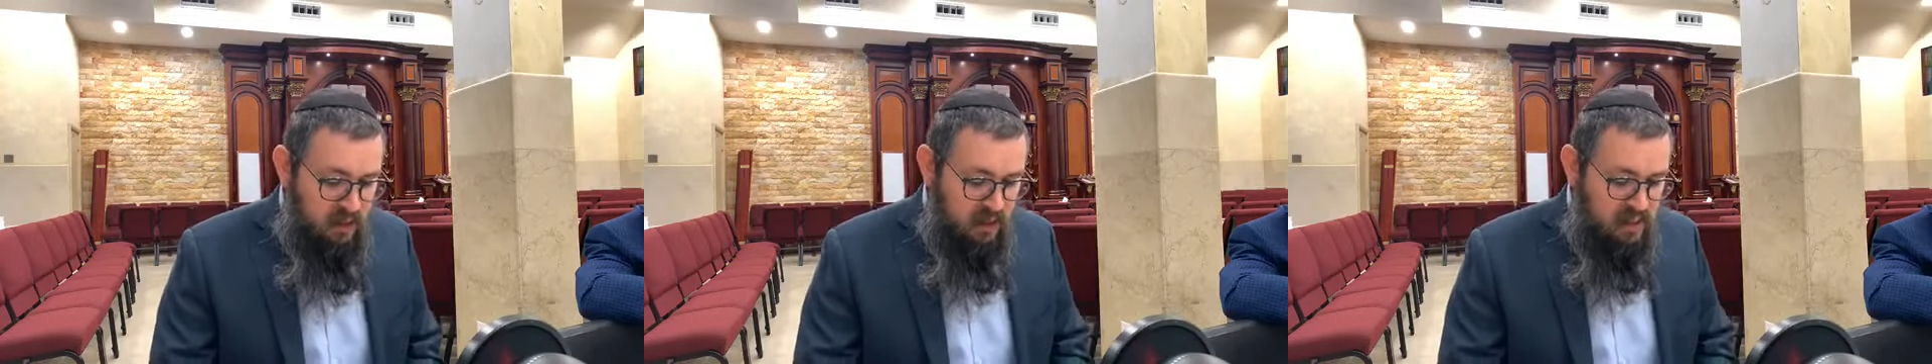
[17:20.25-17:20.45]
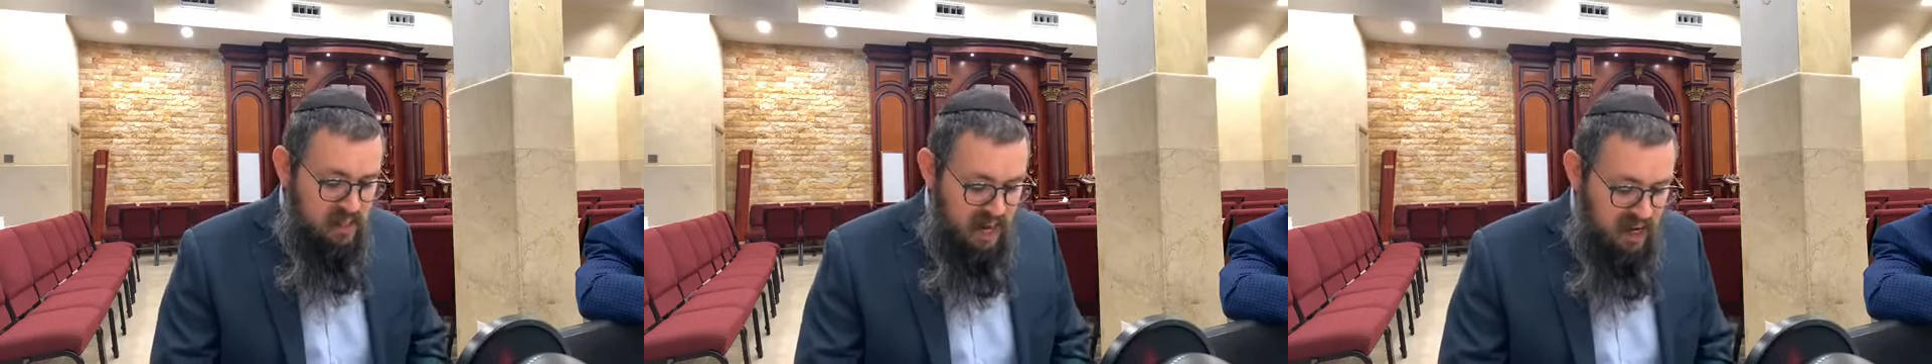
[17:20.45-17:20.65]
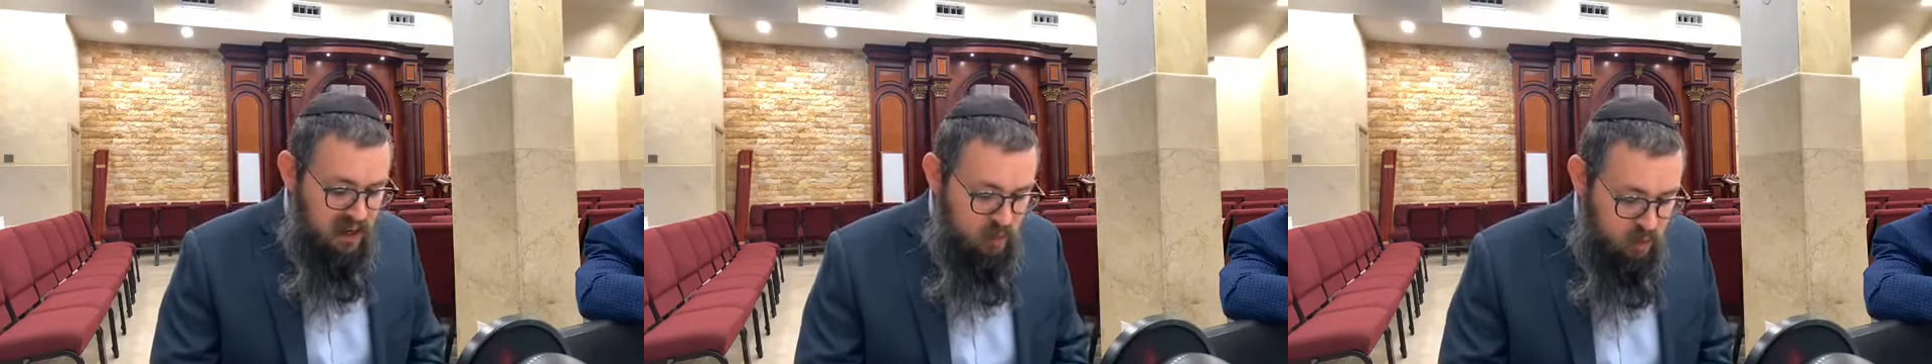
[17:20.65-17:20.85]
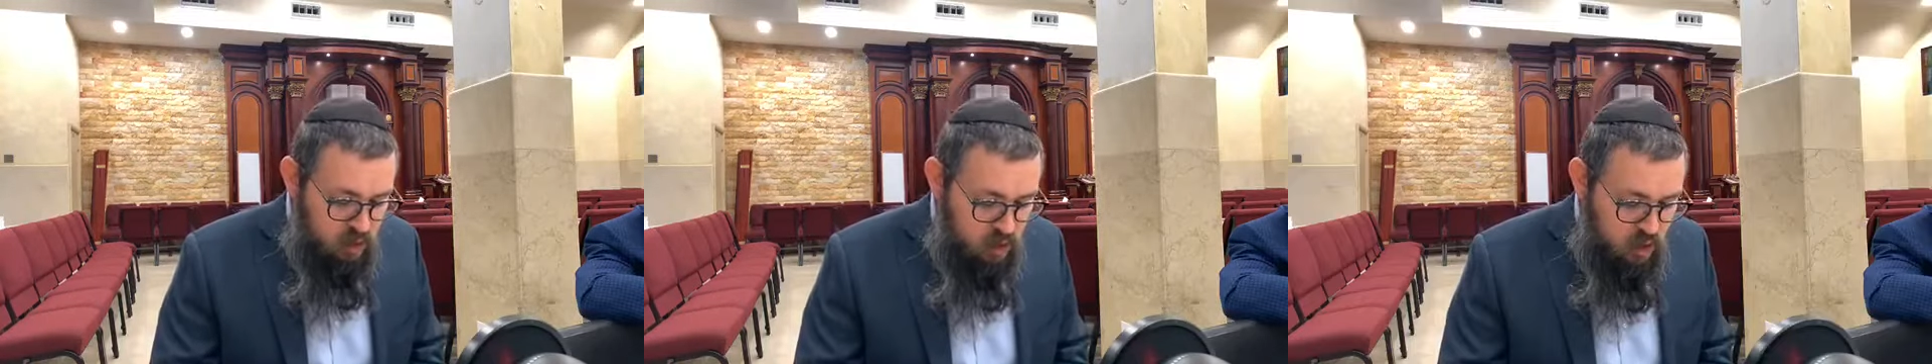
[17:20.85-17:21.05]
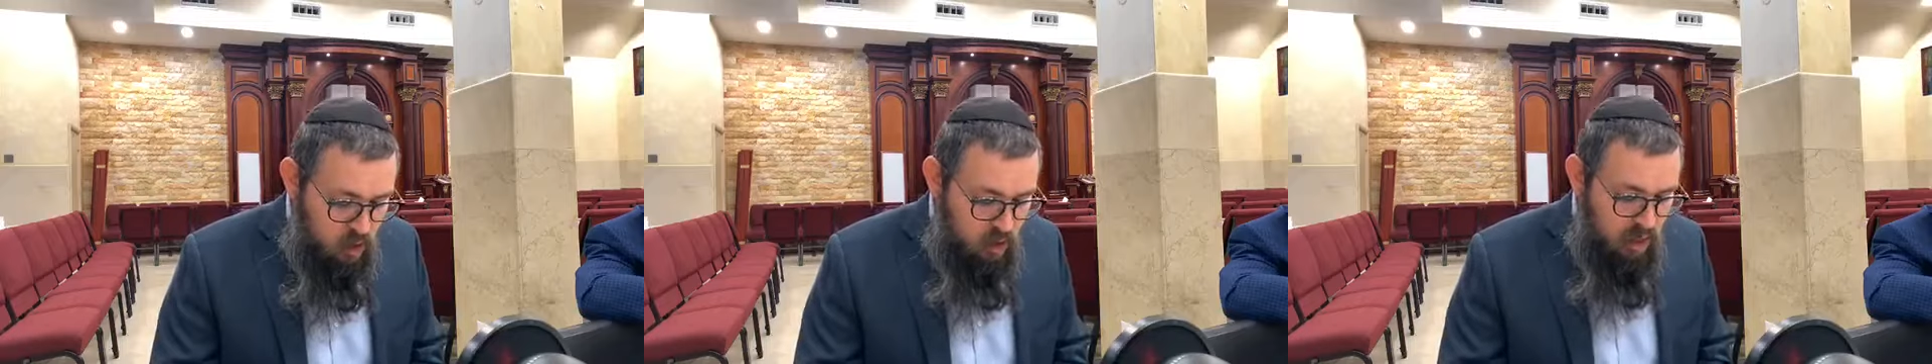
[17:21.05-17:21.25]
his animal
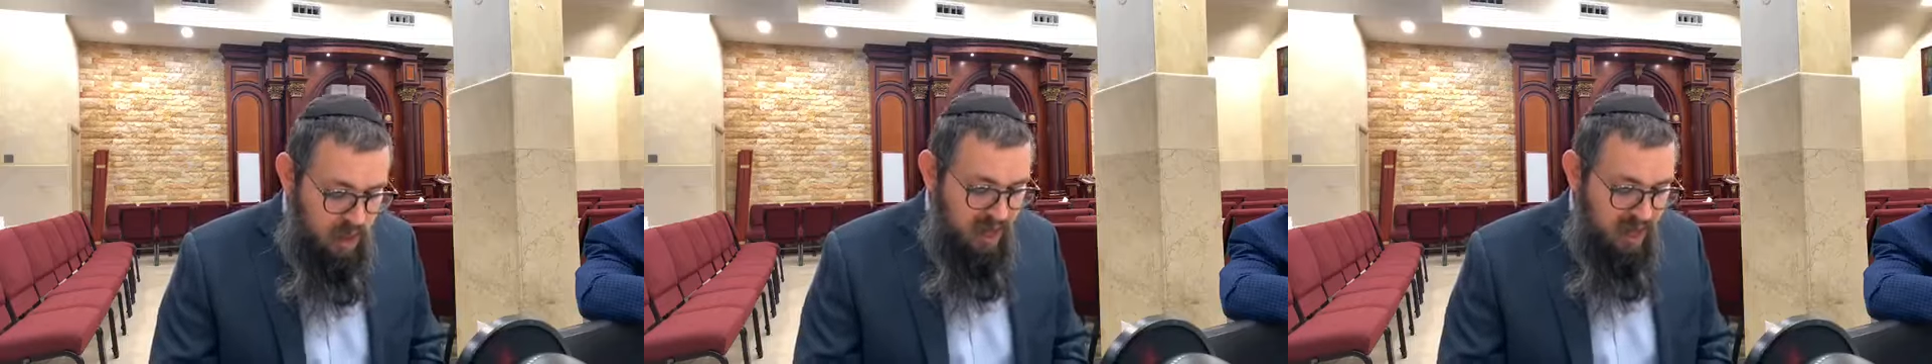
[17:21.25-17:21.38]
soul